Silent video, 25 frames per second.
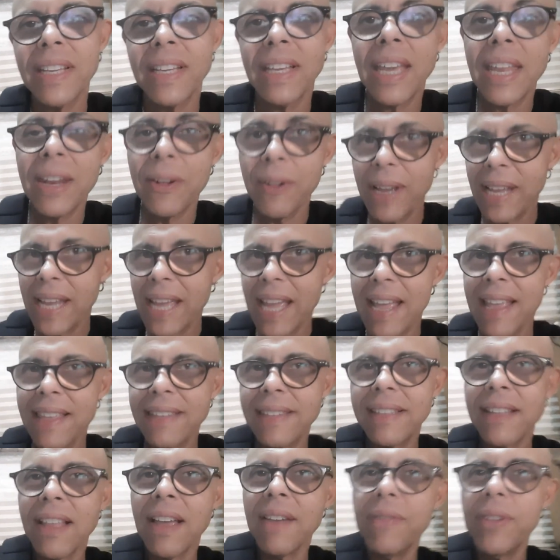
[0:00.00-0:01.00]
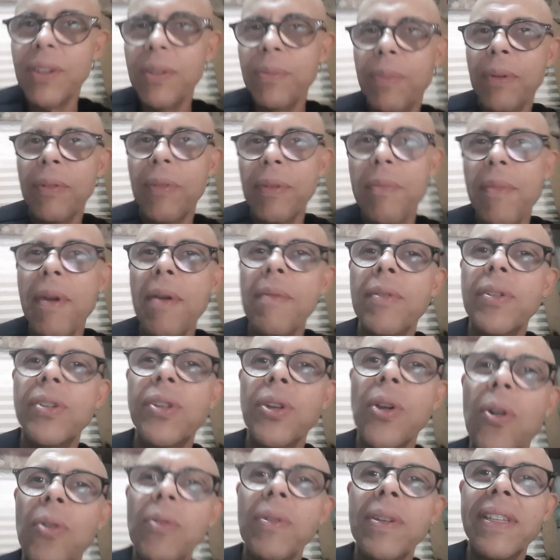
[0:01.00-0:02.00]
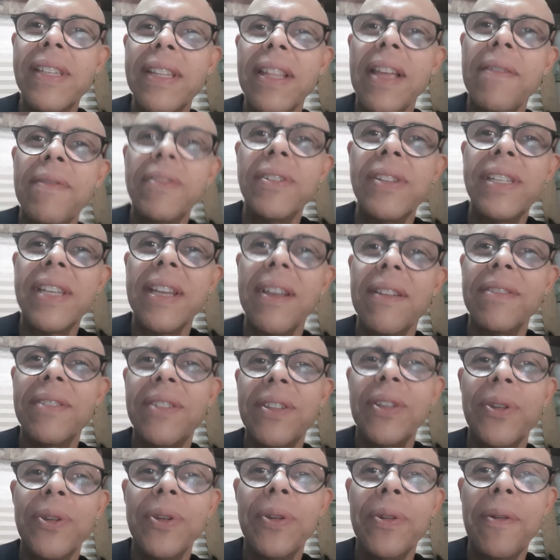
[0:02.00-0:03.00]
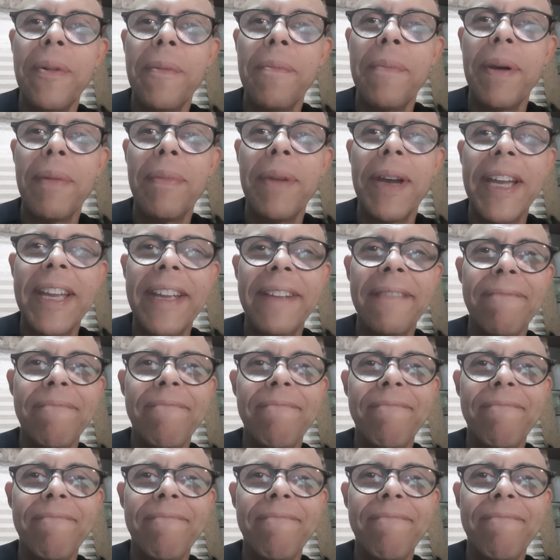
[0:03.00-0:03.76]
Anyway, guys, love you, but remember to always love yourselves too. Bye-bye.